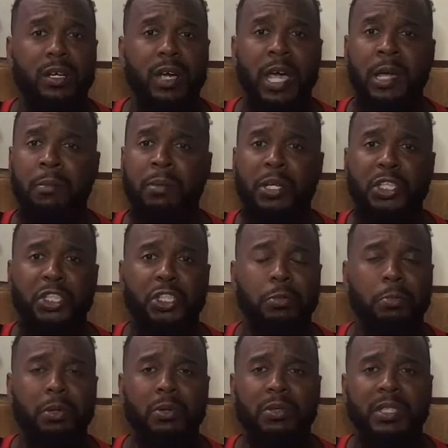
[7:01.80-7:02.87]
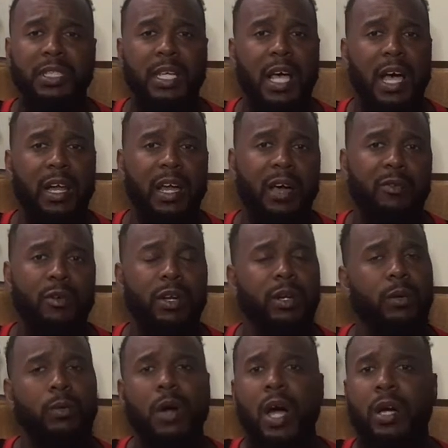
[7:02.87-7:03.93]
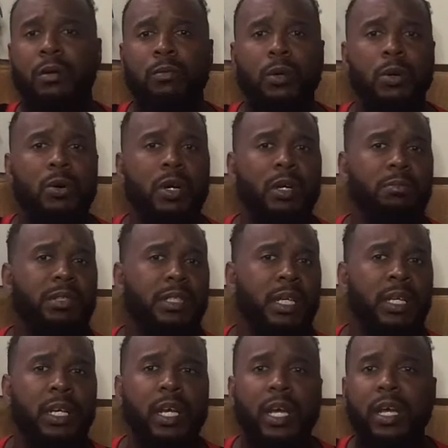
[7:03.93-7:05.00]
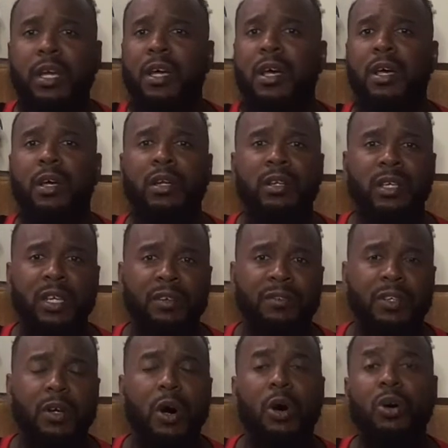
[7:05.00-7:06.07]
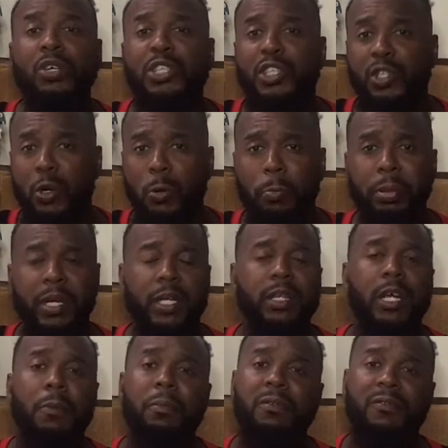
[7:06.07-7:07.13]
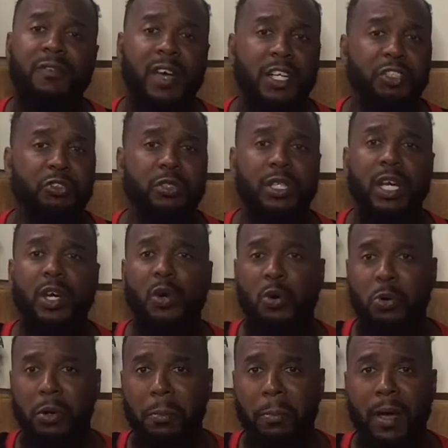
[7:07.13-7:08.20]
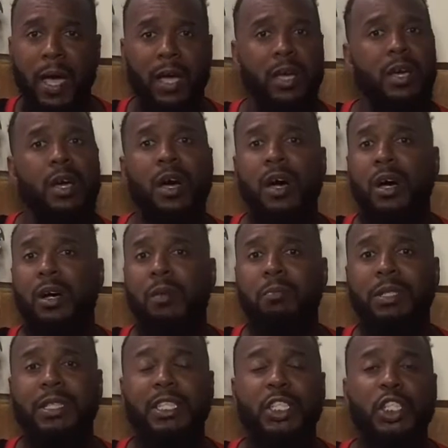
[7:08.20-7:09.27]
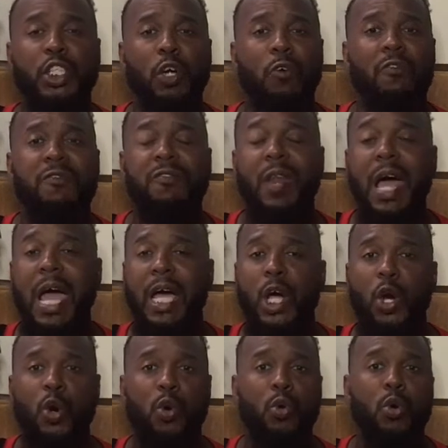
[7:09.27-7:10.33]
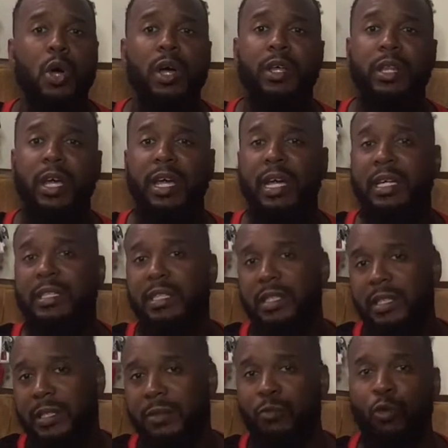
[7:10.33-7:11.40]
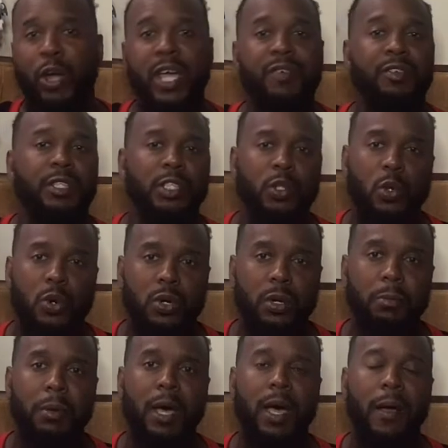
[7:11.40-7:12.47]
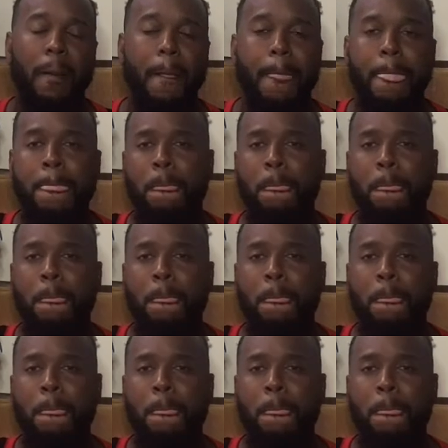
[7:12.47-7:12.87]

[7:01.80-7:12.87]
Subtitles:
AB should be on the sideline ready to rock and roll come Sunday. Denver also picked up a veteran at quarterback, Mr. Joe Flacco, the ex-Ravens quarterback.